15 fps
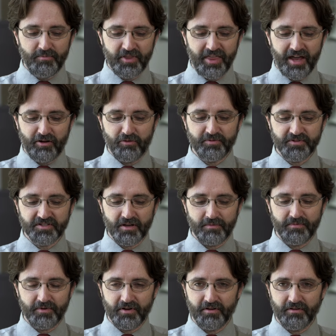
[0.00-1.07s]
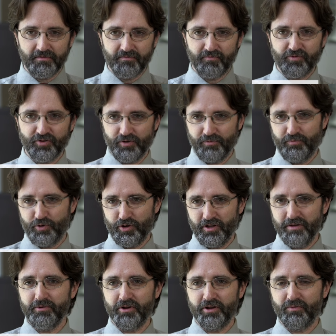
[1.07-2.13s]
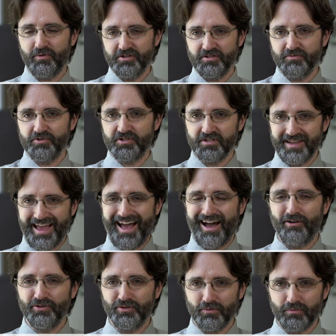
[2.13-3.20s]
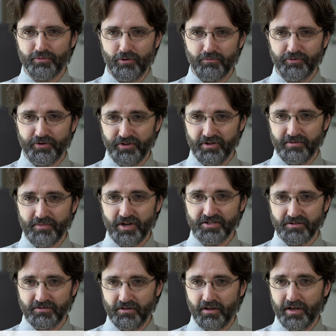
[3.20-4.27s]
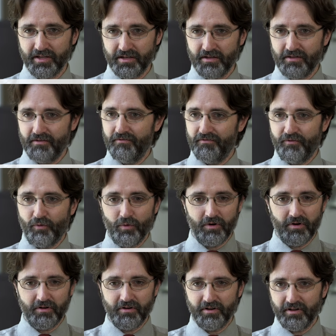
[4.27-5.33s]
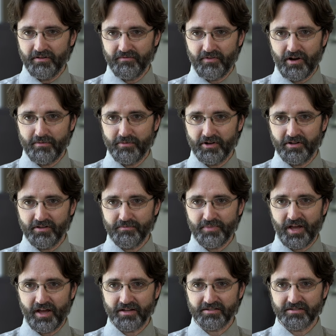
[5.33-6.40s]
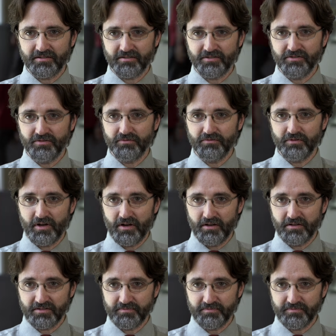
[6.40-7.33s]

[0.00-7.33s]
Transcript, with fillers: But that opens up a sort of preliminary question, which is how do you appropriately measure light for environmental impacts to uh,